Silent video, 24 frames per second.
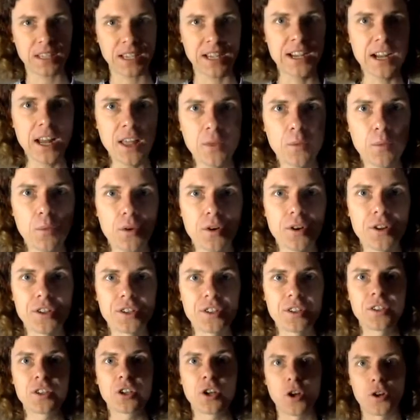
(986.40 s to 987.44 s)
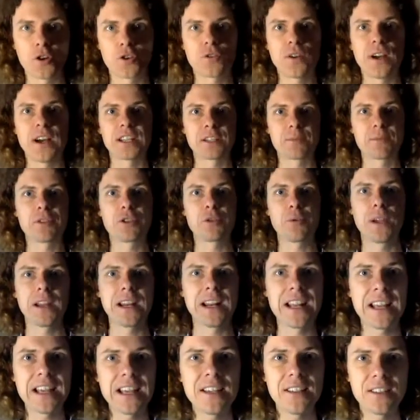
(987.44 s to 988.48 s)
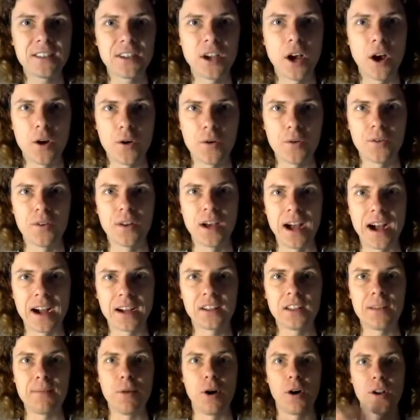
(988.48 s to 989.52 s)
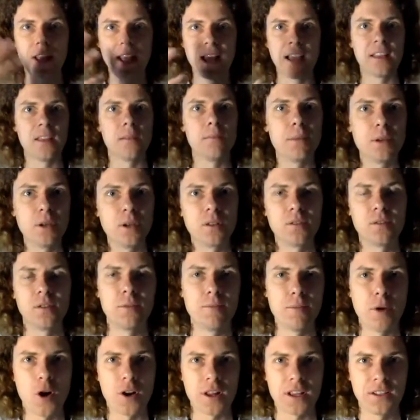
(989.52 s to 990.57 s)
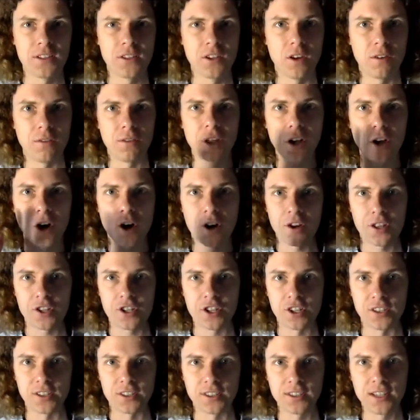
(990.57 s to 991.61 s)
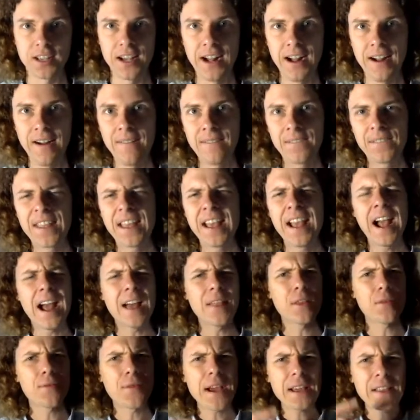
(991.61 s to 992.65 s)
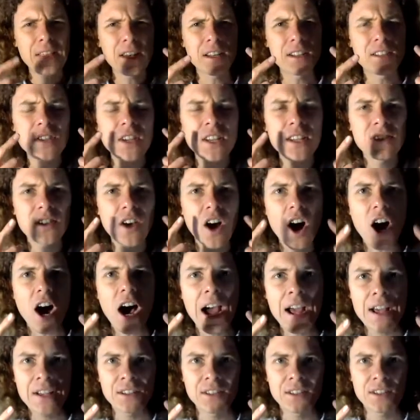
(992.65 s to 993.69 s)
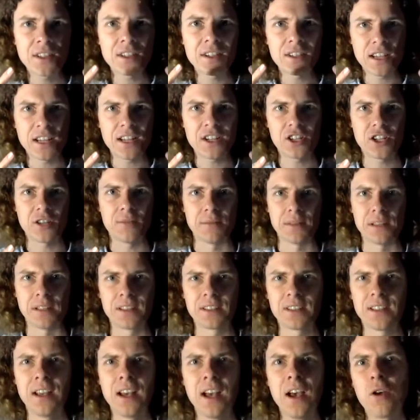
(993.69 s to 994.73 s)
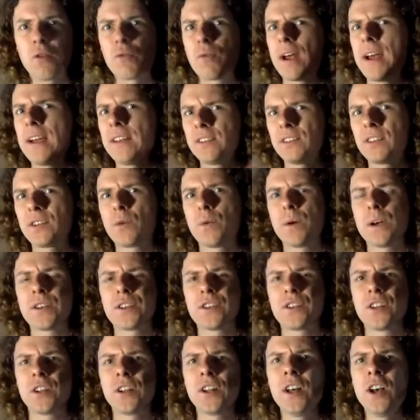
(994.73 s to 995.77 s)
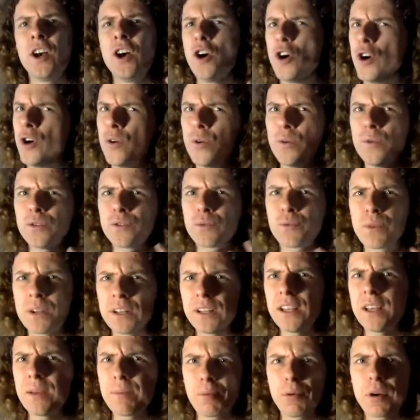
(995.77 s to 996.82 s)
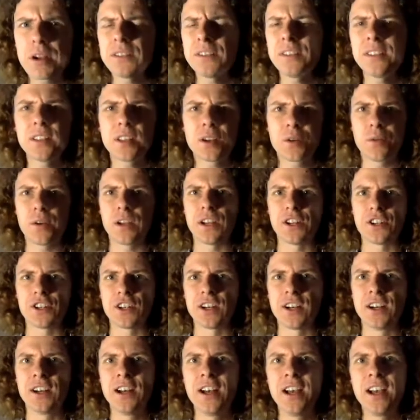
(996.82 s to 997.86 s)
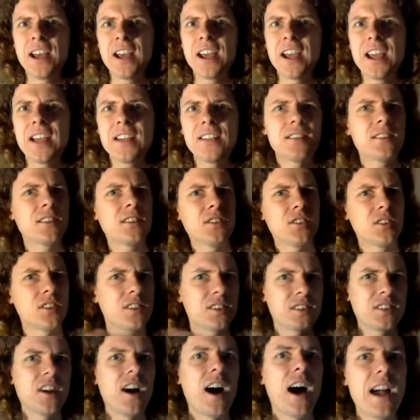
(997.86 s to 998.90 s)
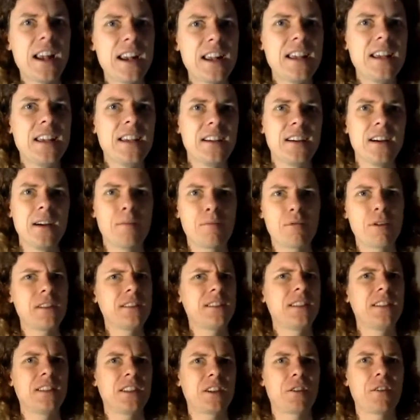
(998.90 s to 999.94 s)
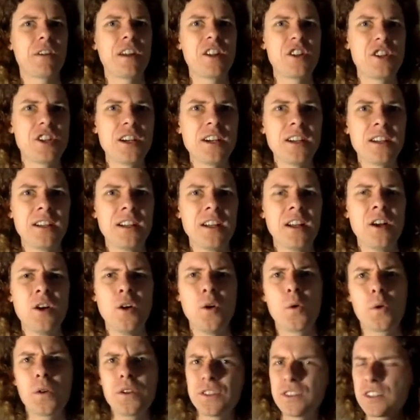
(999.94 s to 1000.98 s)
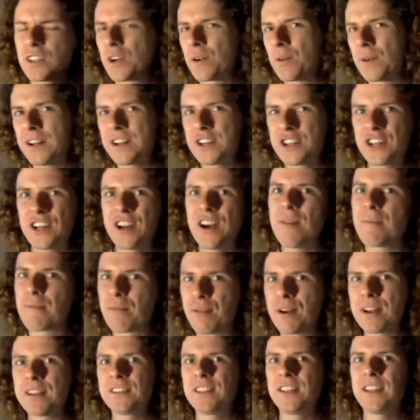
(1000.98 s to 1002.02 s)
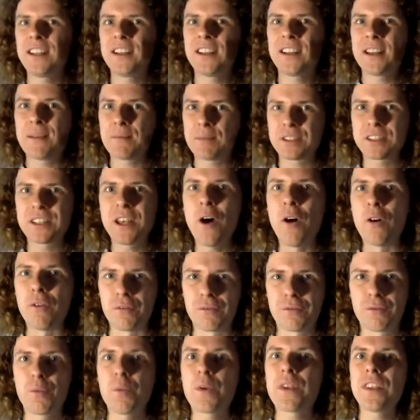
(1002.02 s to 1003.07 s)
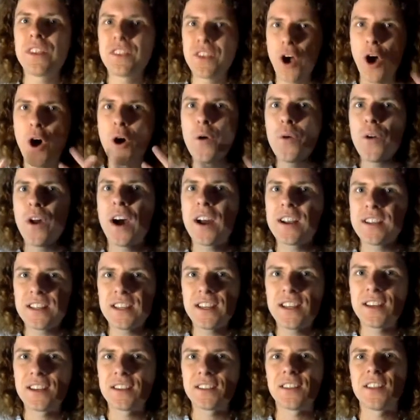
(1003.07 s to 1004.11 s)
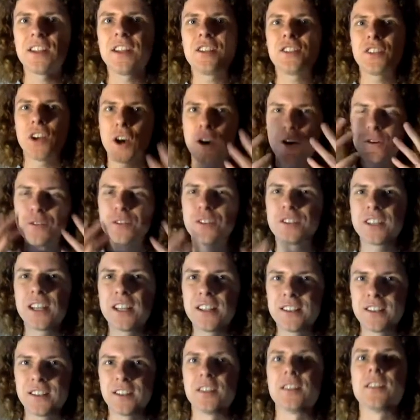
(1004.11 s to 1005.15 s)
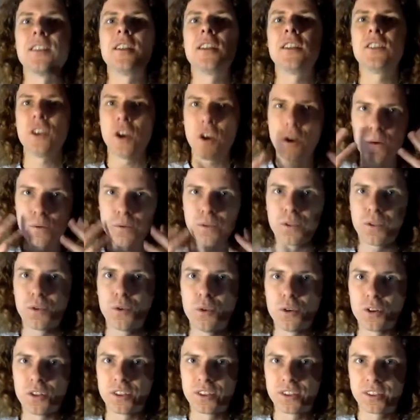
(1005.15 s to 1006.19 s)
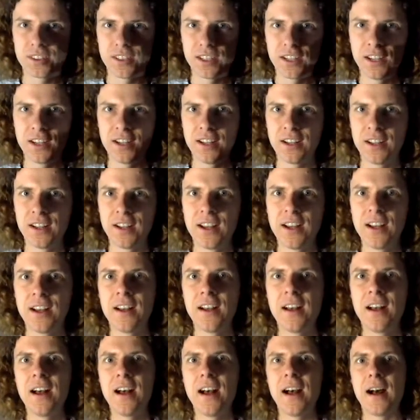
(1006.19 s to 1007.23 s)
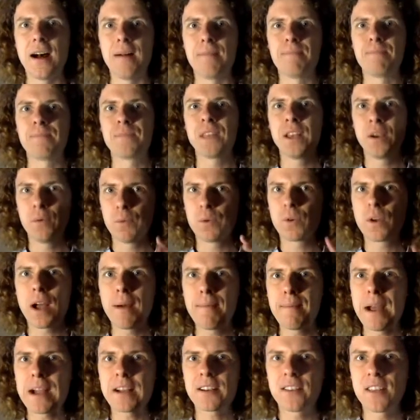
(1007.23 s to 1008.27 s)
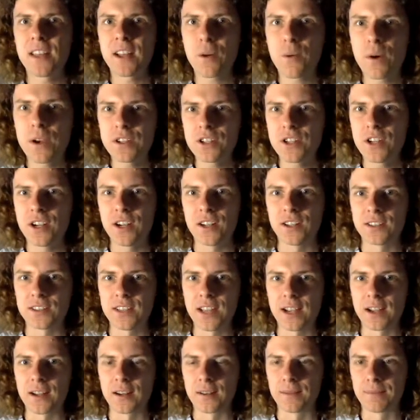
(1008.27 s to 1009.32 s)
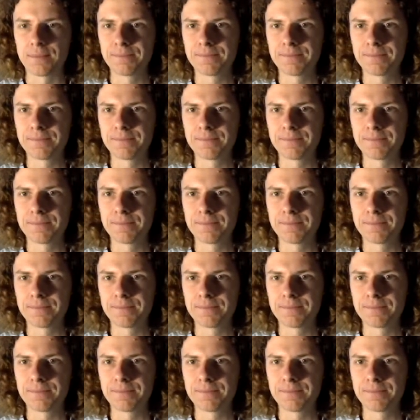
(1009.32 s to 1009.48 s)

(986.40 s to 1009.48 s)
In other words, the contrast between his own ugly body and the beautiful bodies of the cottagers. And the fact that it's his eyes that teach him this raised the question, who is really oppressing the creature? Is society oppressing the creature? Or is the creature oppressing himself with his own ideas and his own senses and his own thoughts? We'll come back to that question in a second.